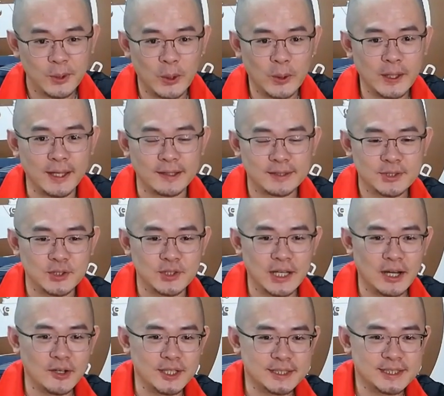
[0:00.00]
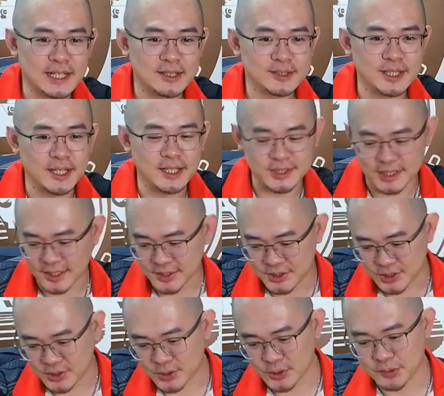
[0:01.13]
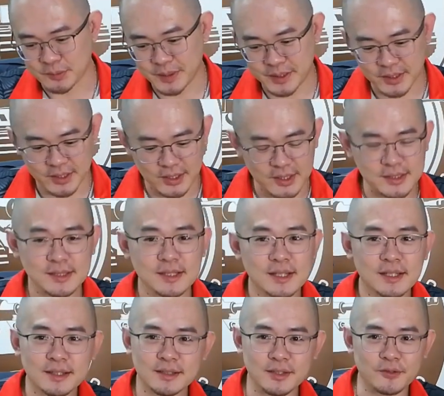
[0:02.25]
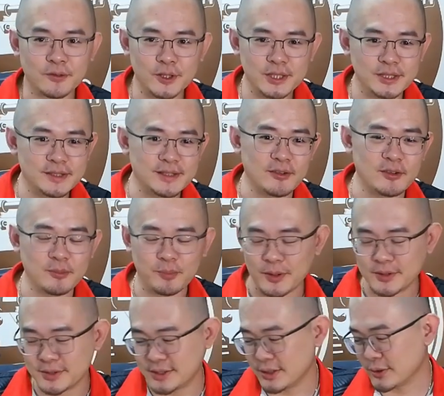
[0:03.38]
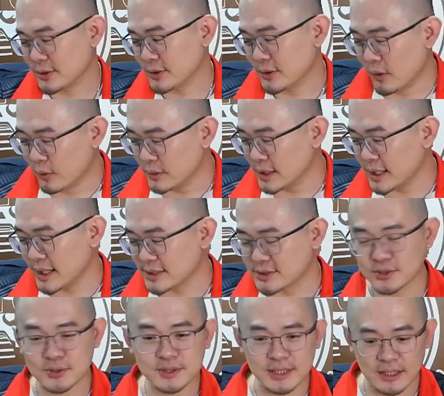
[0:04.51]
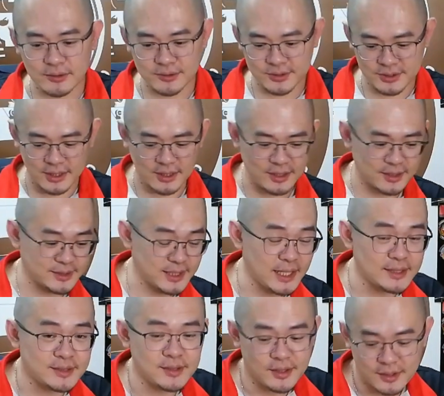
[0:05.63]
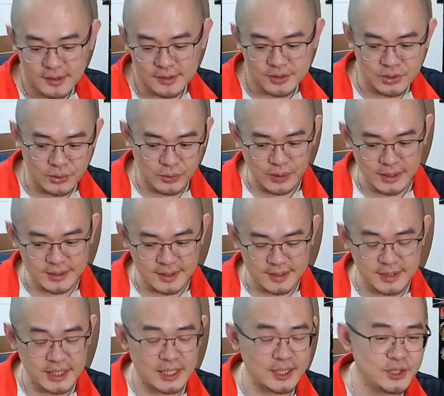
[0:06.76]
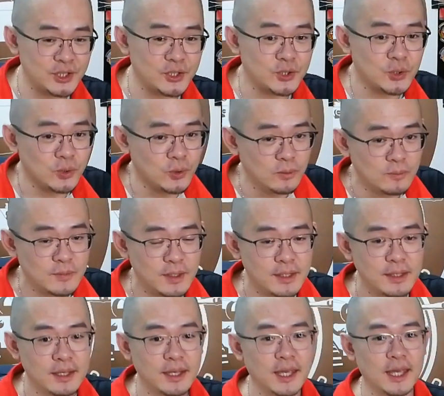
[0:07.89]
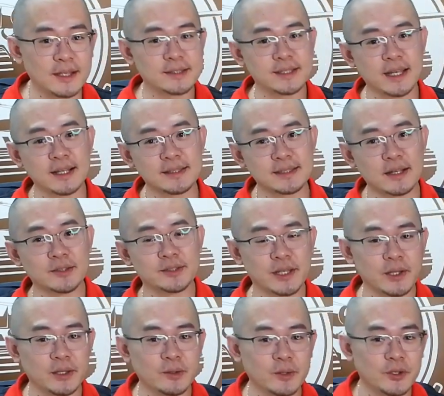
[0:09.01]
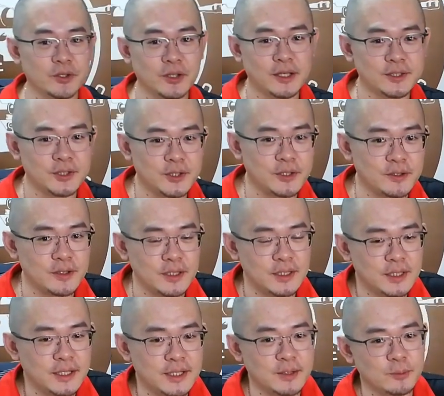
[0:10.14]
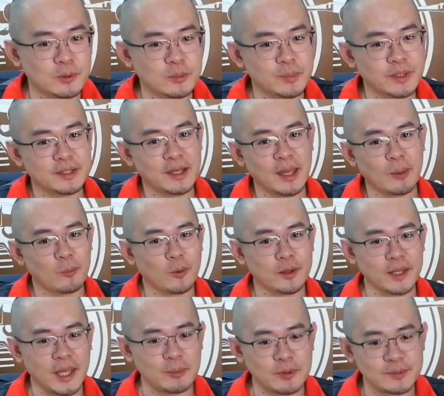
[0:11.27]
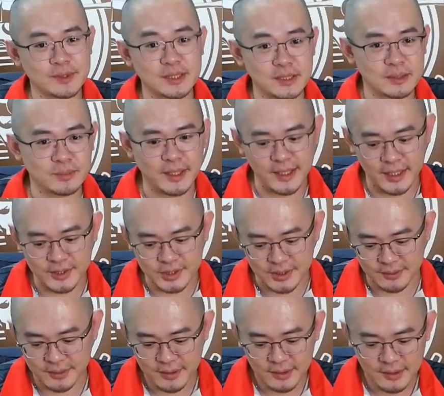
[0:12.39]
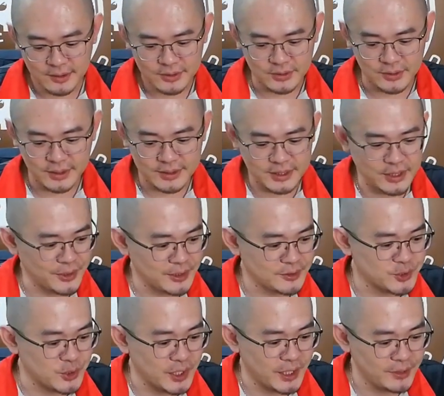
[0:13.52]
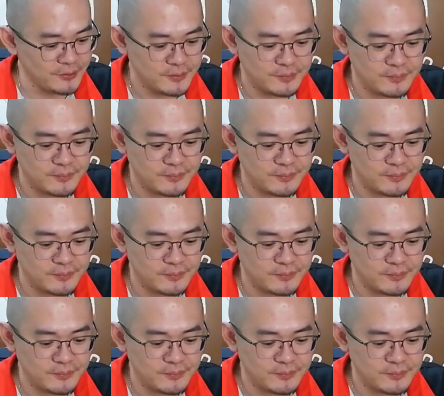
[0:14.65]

Okay, so now it sounds like a Challenger 2 because the version 7.0 only has two sound sets. So it's a Challenger 2, and the second sound set, as you heard earlier, will be the M1 Abrams turbine engine. So let's hear it drive.